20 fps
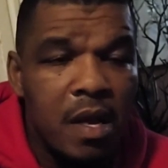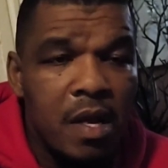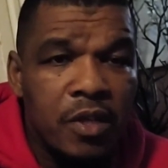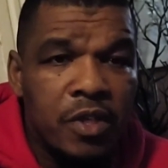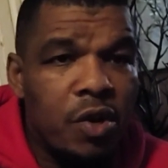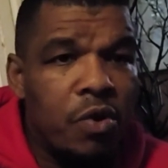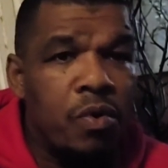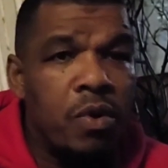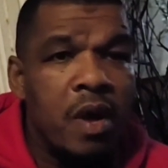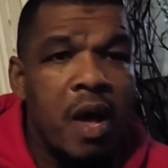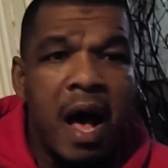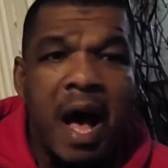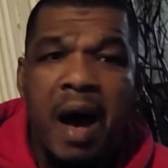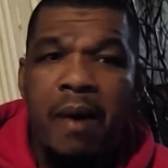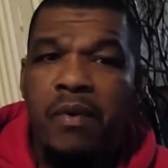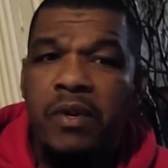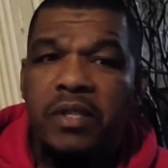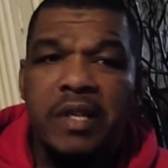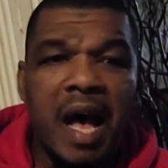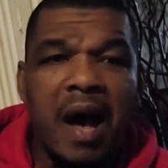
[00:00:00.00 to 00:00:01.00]
So I
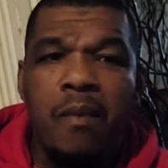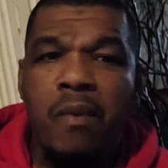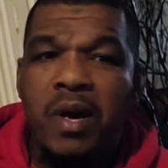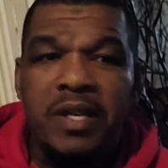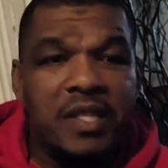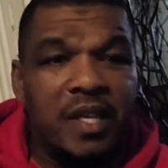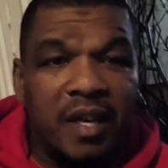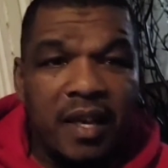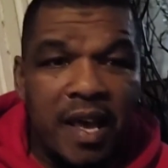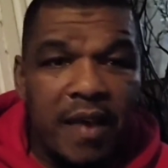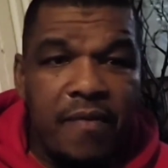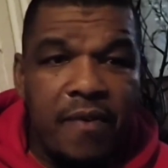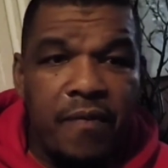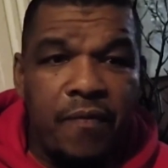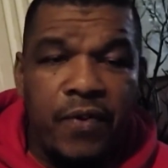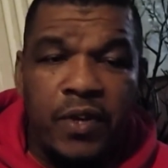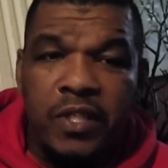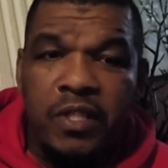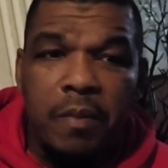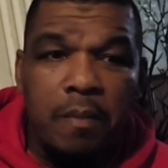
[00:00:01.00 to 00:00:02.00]
wasn't living
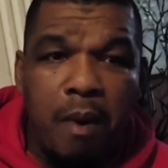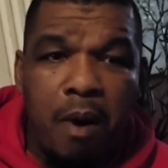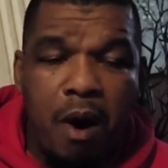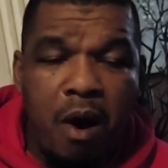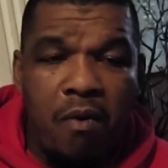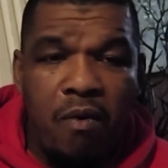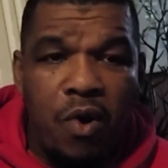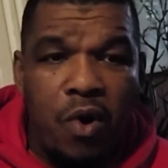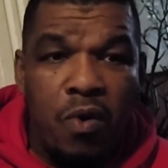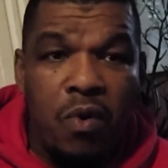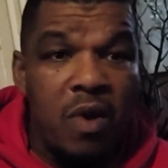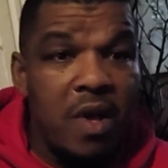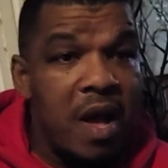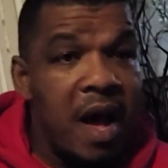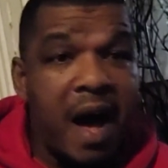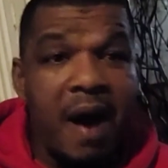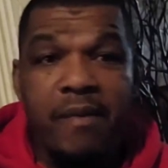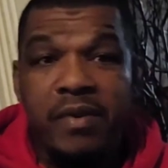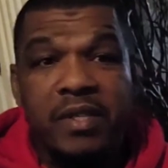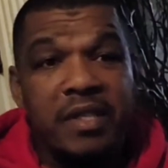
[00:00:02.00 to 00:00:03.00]
for tomorrow.
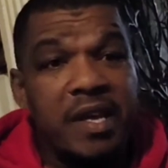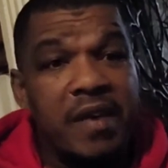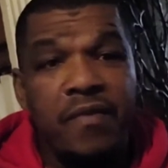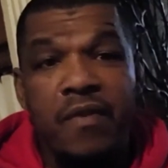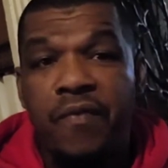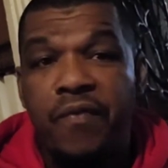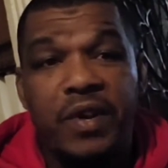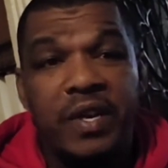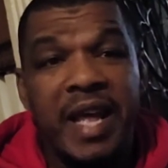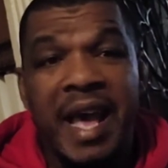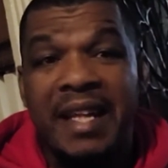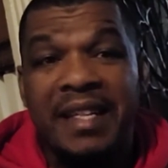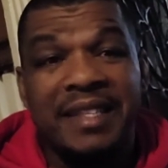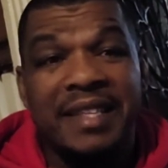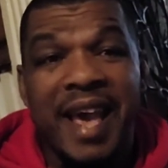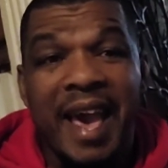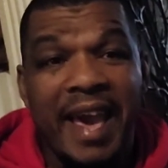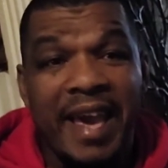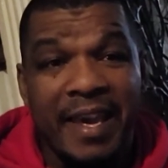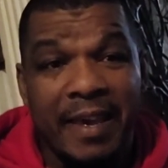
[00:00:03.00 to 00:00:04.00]
I was living for that
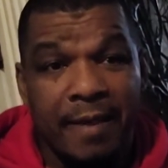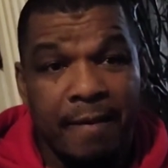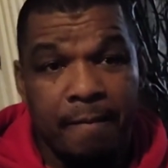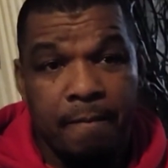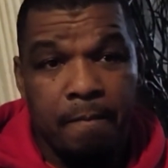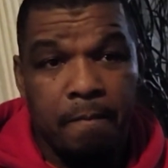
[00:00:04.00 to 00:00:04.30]
day.